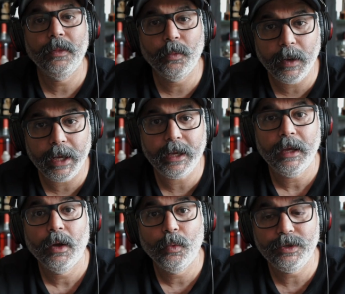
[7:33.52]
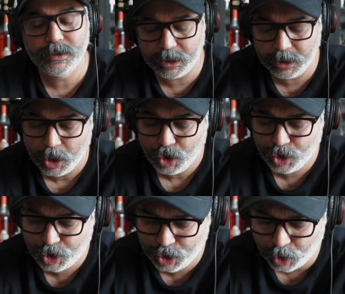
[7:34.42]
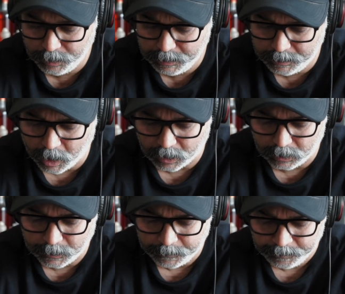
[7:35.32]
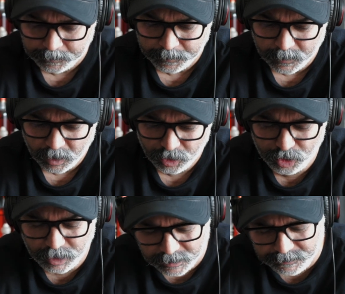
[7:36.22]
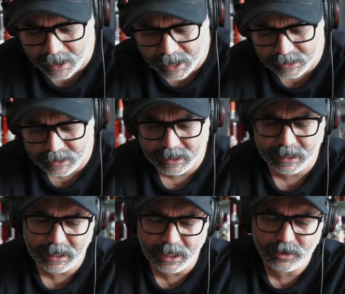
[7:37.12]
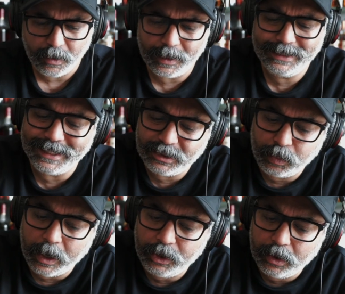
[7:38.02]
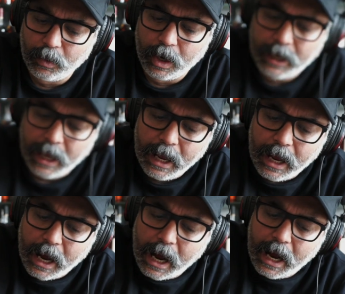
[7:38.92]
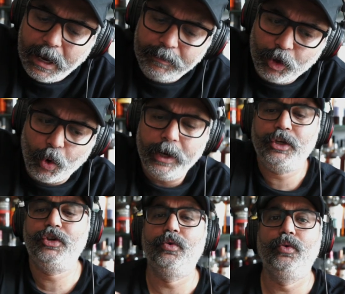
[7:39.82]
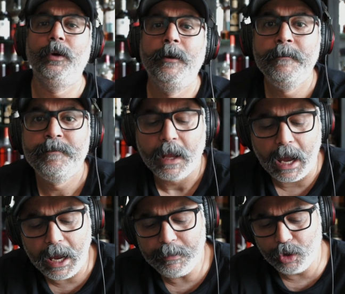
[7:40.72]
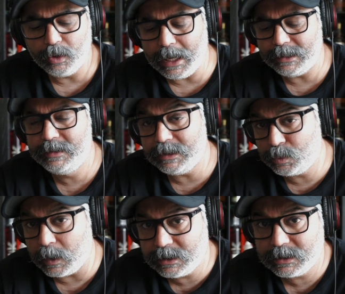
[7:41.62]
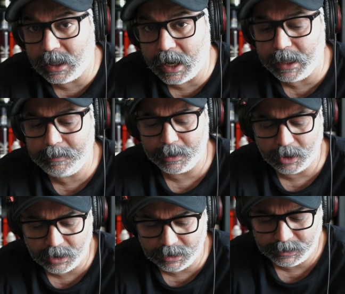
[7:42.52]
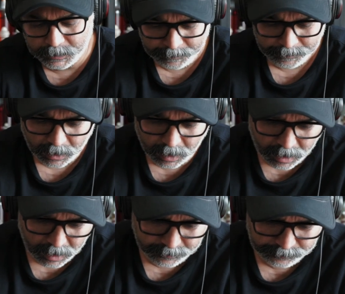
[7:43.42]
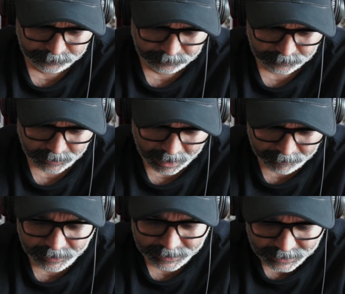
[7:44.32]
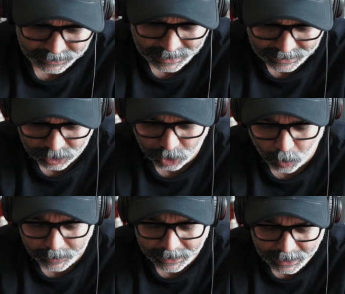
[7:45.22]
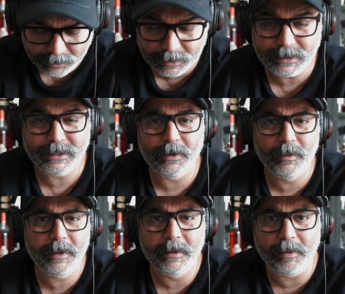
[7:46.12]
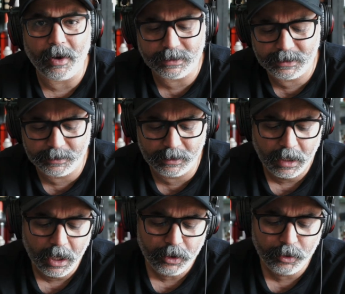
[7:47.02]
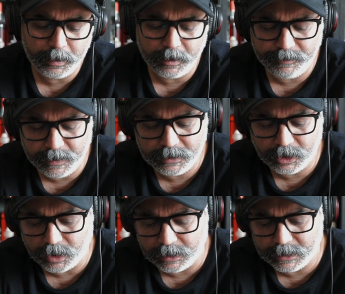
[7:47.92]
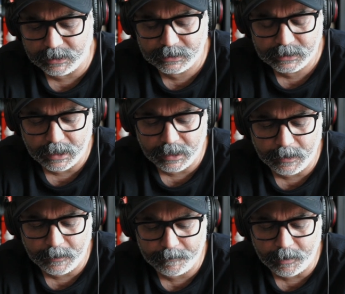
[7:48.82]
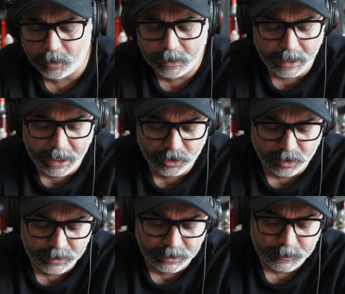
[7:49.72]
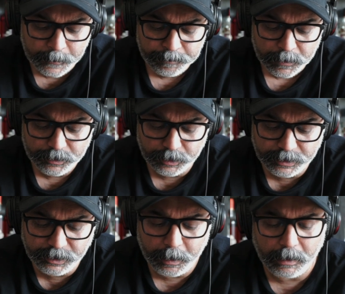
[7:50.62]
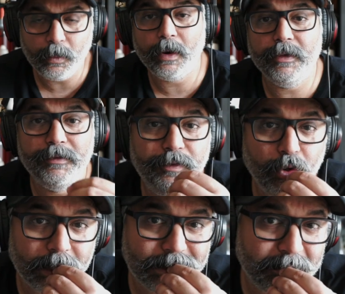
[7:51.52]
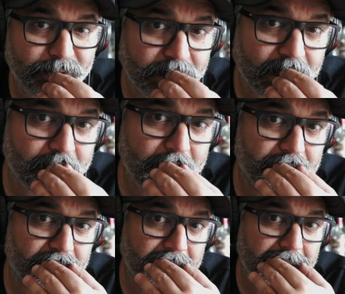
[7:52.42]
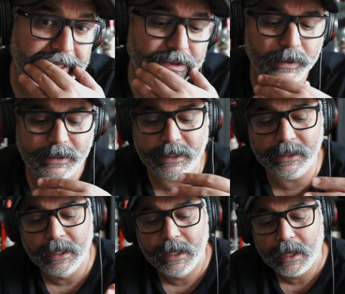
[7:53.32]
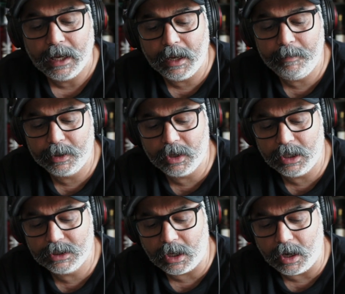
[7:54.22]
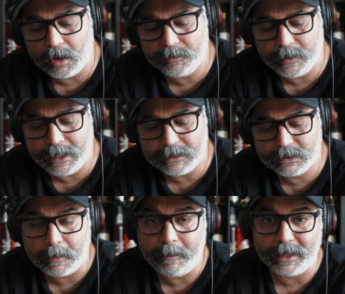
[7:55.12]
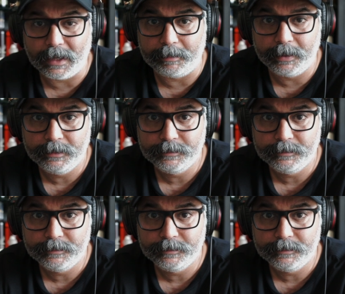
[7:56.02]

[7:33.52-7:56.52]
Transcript: the way whiskey should be bottled. Should it have had an age? Well, this one, you know what? I'm going to, I'm going to let this one slide because of everything that's going into this. It would be impossible to put a vintage on this um, or an age on this. So this is probably one of the few exceptions I can make for a NAS whiskey uh, because of its makeup,